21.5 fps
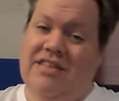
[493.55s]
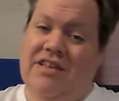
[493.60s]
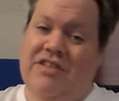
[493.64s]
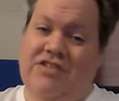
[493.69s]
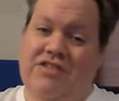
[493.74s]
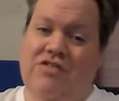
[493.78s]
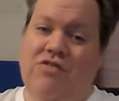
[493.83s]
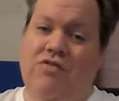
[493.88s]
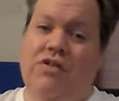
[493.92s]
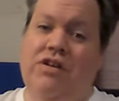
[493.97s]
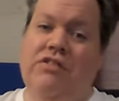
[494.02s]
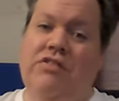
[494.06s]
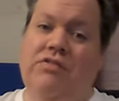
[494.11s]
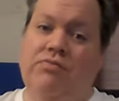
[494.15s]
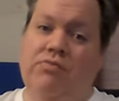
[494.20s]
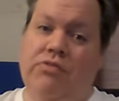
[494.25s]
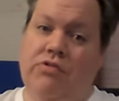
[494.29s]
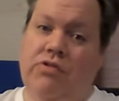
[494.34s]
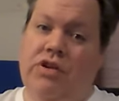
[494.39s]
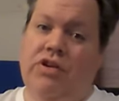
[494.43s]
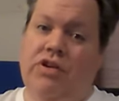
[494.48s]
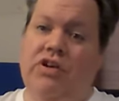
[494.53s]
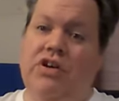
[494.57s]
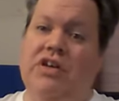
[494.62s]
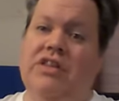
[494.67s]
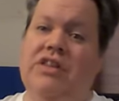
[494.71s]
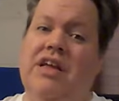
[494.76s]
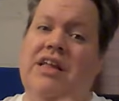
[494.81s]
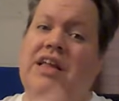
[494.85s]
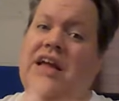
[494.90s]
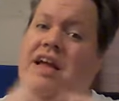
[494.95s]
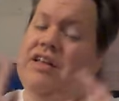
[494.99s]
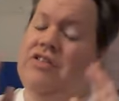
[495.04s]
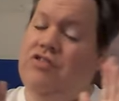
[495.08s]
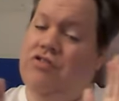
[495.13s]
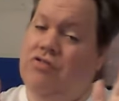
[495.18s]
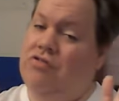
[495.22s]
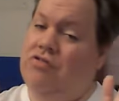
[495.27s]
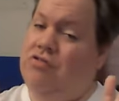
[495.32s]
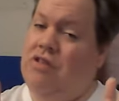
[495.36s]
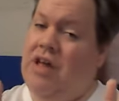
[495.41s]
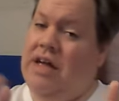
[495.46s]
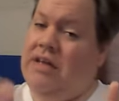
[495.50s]
The story's really good, and I
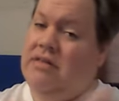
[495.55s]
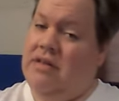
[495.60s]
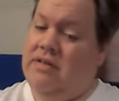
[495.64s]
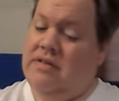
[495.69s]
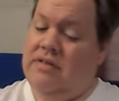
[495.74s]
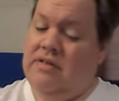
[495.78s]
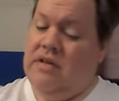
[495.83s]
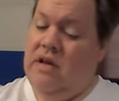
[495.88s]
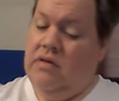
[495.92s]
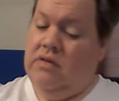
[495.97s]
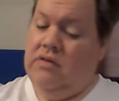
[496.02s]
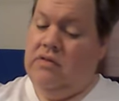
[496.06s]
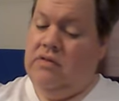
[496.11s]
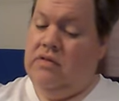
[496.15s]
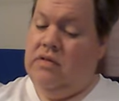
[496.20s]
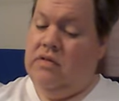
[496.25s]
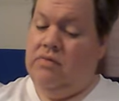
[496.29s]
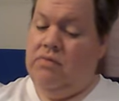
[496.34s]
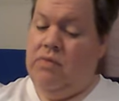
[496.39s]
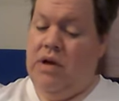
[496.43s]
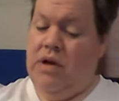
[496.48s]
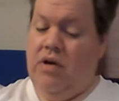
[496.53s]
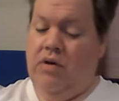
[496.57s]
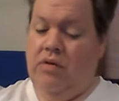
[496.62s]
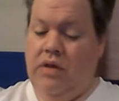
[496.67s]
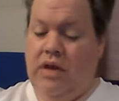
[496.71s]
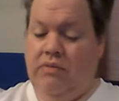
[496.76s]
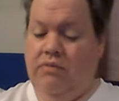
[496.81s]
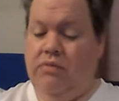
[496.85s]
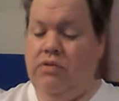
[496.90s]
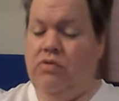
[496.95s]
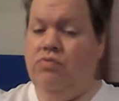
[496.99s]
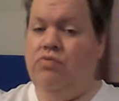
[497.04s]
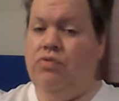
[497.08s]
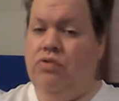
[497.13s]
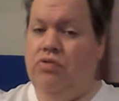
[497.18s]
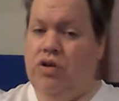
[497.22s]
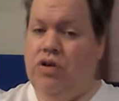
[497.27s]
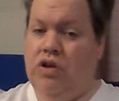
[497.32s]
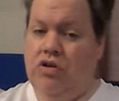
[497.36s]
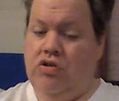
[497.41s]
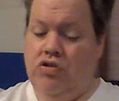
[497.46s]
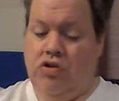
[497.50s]
do like the songs as well. That was
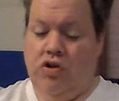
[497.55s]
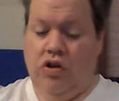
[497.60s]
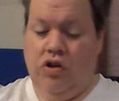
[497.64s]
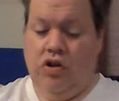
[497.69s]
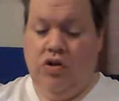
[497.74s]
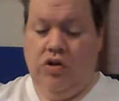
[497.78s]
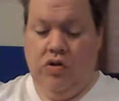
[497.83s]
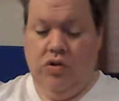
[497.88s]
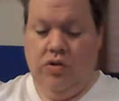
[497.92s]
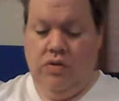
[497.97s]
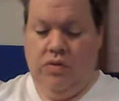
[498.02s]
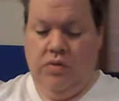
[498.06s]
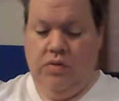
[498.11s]
really good.